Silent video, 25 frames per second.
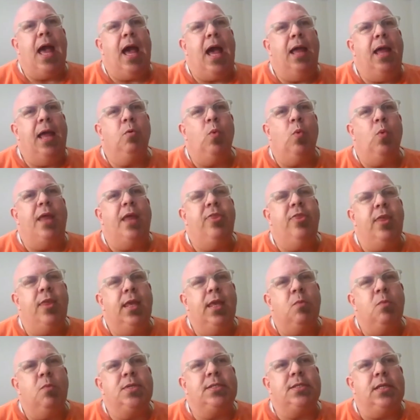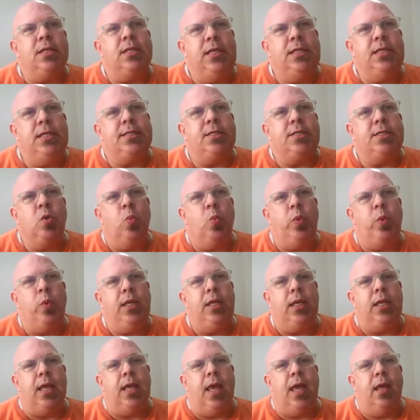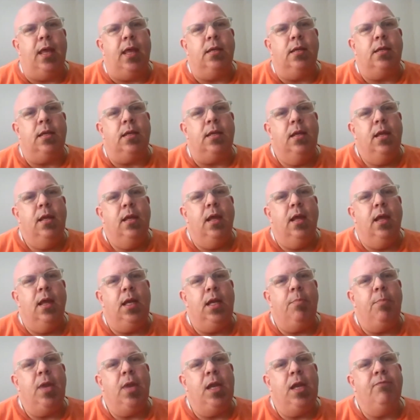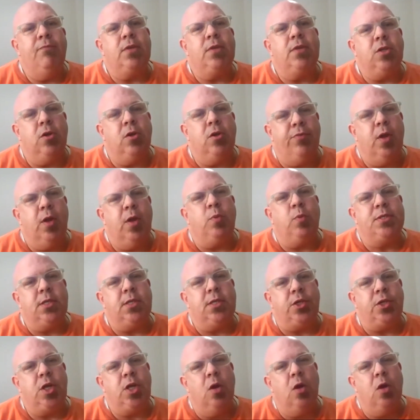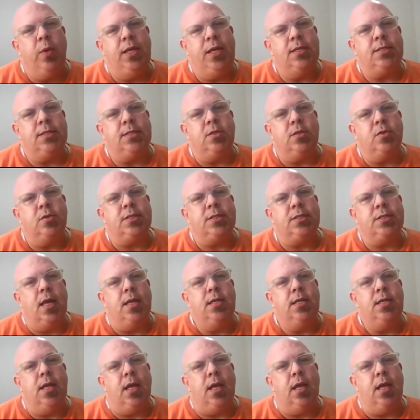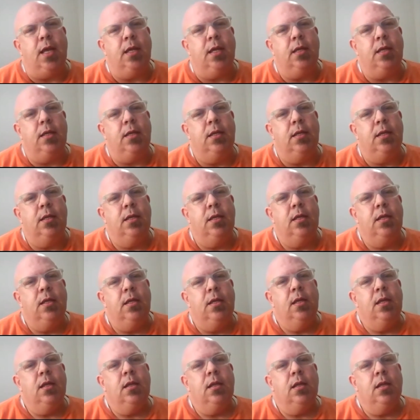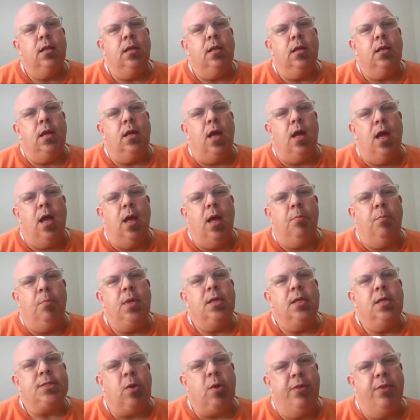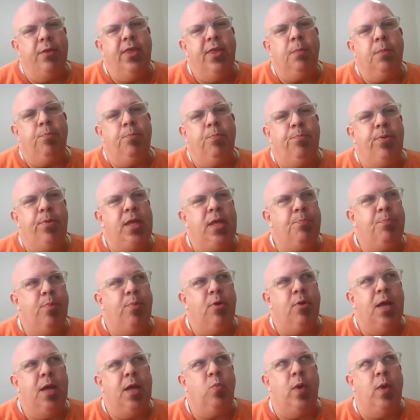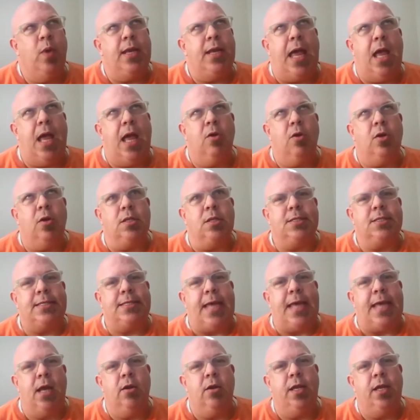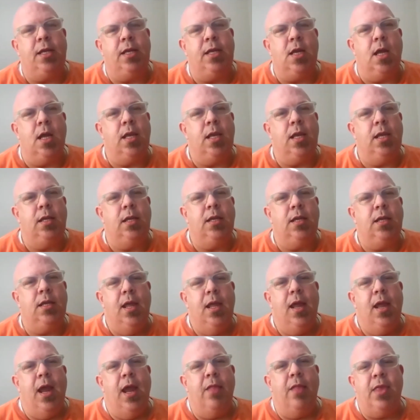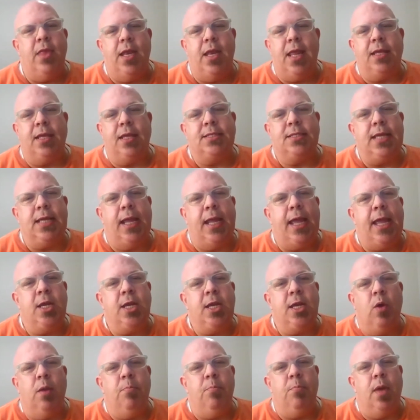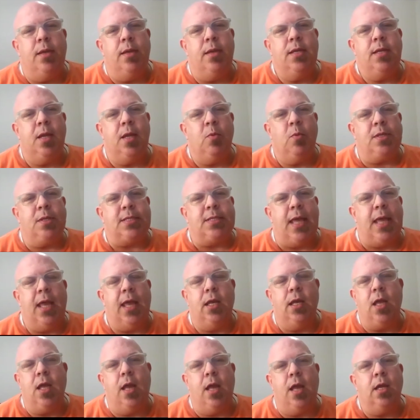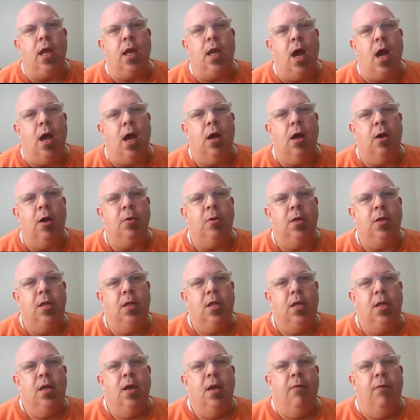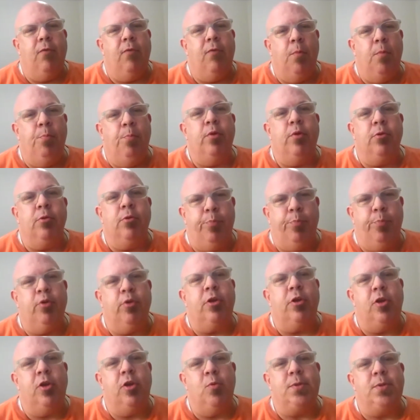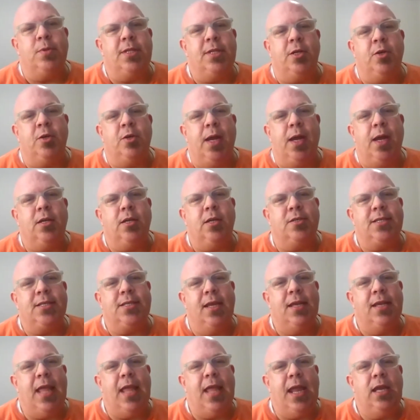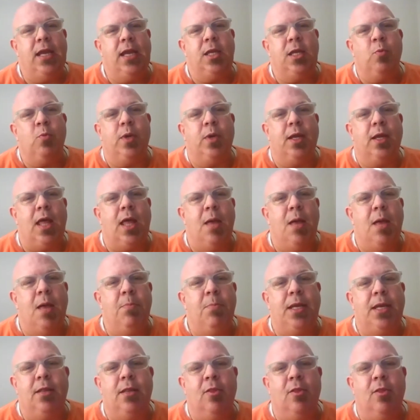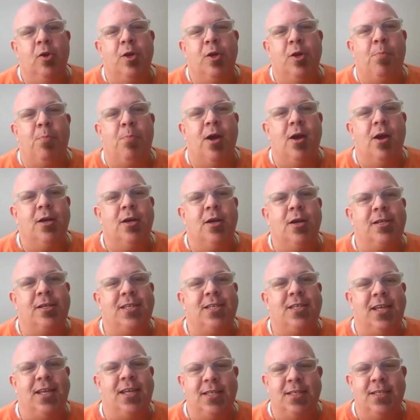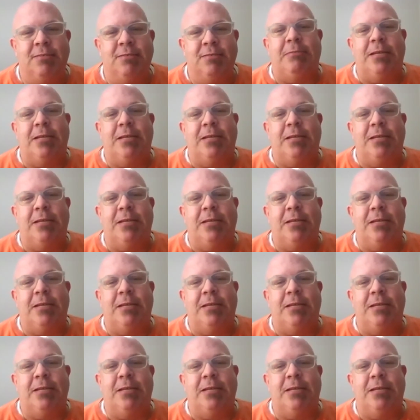I think it was Easter weekend, and I'm not even sure if there was a show Easter Sunday. So I think people had went out on Saturday night, and the next thing I know on Monday was I had gotten a call from Brooke, who was the director, saying, hey, do you want to come in and learn a part? And